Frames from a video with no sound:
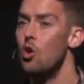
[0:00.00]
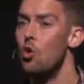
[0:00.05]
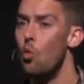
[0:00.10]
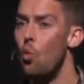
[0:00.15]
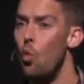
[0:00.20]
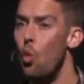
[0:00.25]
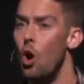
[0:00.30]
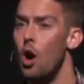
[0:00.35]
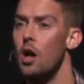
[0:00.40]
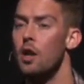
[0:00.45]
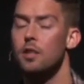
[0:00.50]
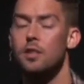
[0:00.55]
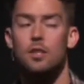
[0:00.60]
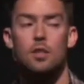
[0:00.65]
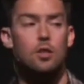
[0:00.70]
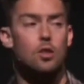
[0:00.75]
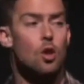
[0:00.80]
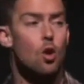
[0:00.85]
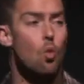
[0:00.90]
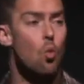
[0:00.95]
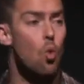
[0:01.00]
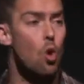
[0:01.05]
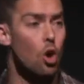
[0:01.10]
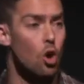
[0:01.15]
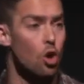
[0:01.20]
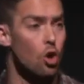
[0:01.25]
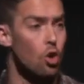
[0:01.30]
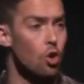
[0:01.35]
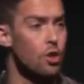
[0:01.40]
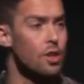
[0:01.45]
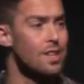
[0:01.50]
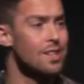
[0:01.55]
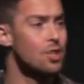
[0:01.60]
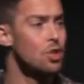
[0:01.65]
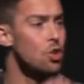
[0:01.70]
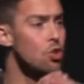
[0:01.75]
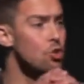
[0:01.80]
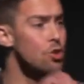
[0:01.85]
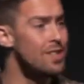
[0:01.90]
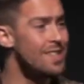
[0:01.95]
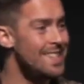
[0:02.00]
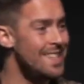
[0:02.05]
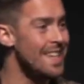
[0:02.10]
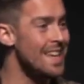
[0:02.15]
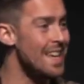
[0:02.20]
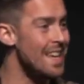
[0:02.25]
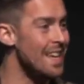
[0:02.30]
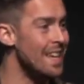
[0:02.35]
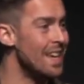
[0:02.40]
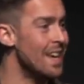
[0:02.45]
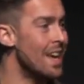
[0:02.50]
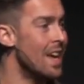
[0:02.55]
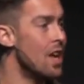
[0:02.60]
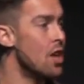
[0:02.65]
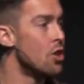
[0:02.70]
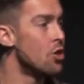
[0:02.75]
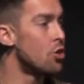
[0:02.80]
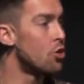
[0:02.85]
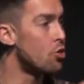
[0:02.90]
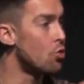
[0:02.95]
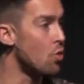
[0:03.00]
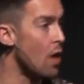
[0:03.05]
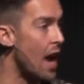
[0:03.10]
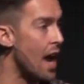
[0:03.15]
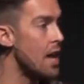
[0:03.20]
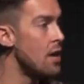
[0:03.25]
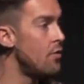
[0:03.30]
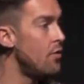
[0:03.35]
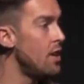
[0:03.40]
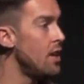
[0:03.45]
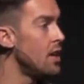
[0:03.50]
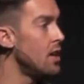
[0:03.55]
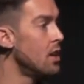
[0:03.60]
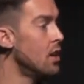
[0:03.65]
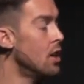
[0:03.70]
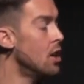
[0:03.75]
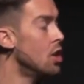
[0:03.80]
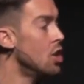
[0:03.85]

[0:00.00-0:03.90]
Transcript: want the world to see thriving,